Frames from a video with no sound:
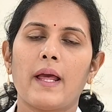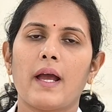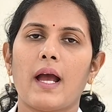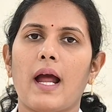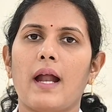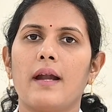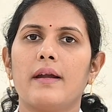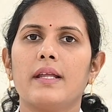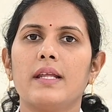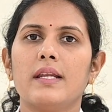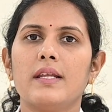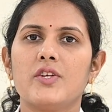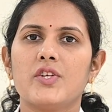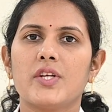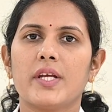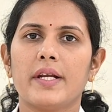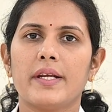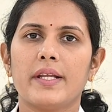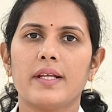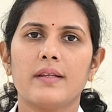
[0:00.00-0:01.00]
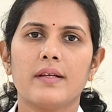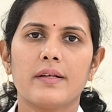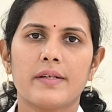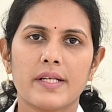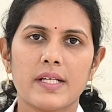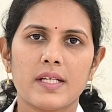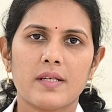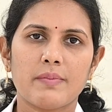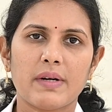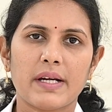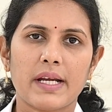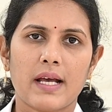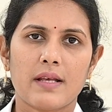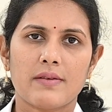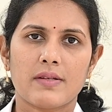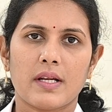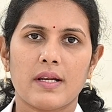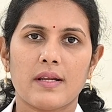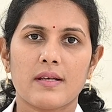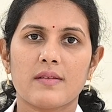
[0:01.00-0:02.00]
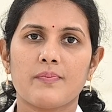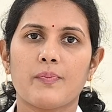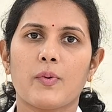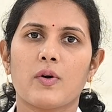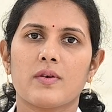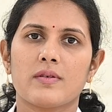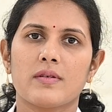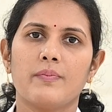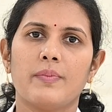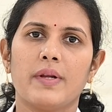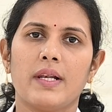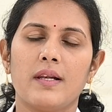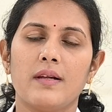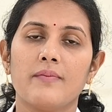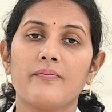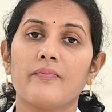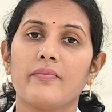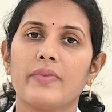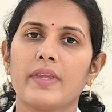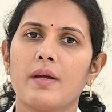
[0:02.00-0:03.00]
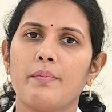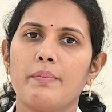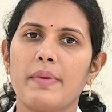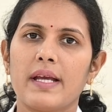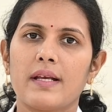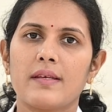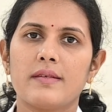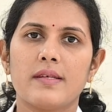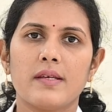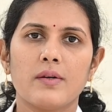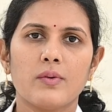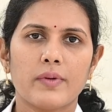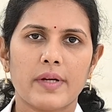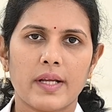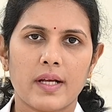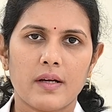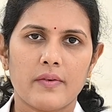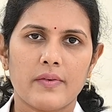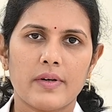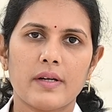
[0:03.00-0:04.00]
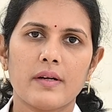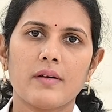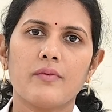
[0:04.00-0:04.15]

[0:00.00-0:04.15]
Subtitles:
and initiating the treatment as early as possible makes you recover